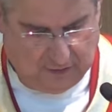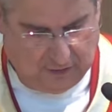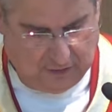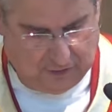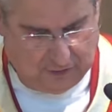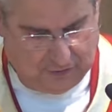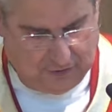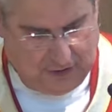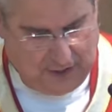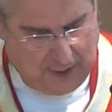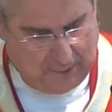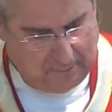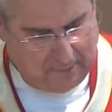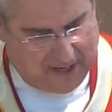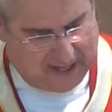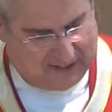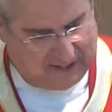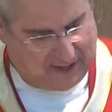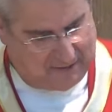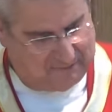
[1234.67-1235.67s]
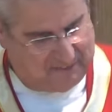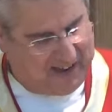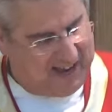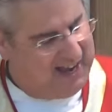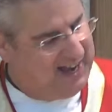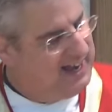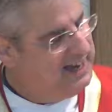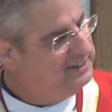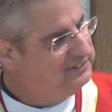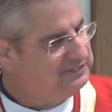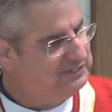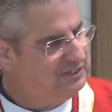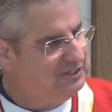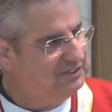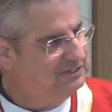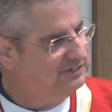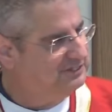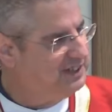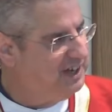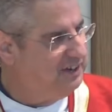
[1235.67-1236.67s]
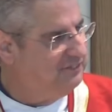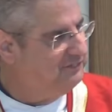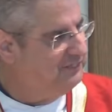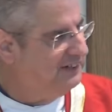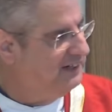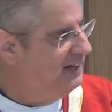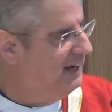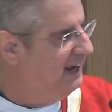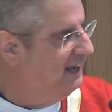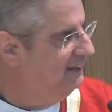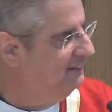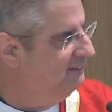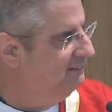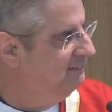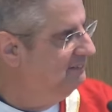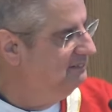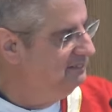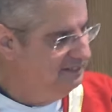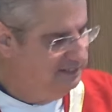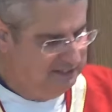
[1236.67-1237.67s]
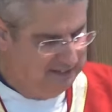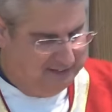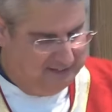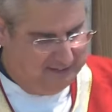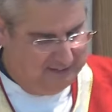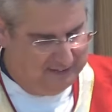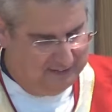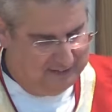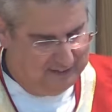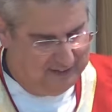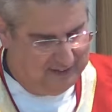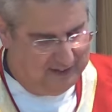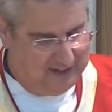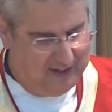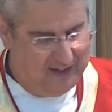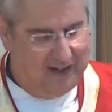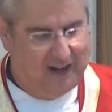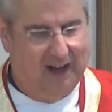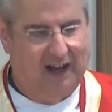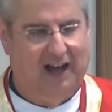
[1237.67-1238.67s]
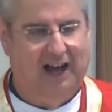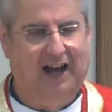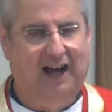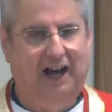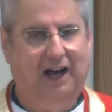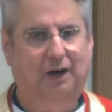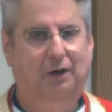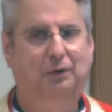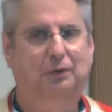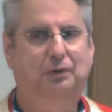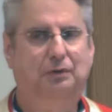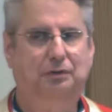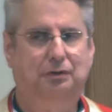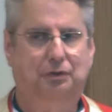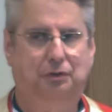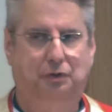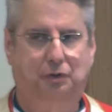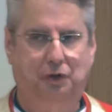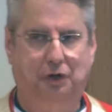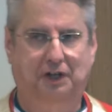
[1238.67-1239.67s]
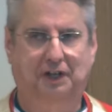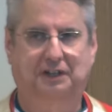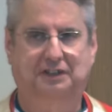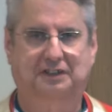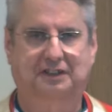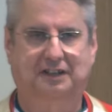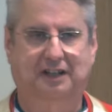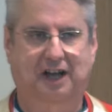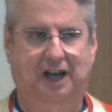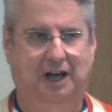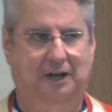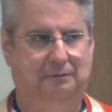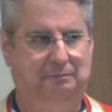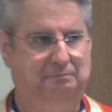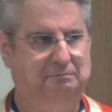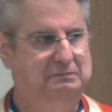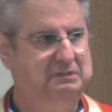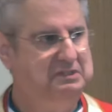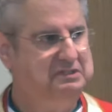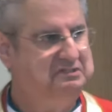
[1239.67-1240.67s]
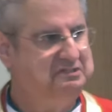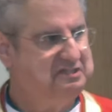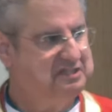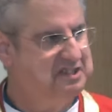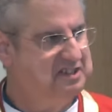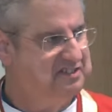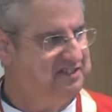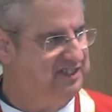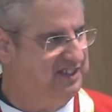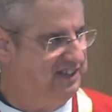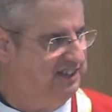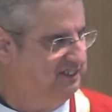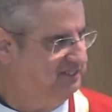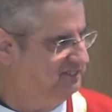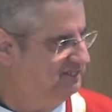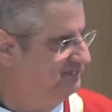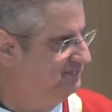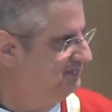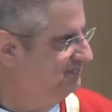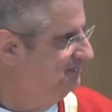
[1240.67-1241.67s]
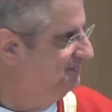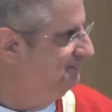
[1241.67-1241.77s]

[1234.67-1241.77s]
She may have asked herself again, how could it come to this?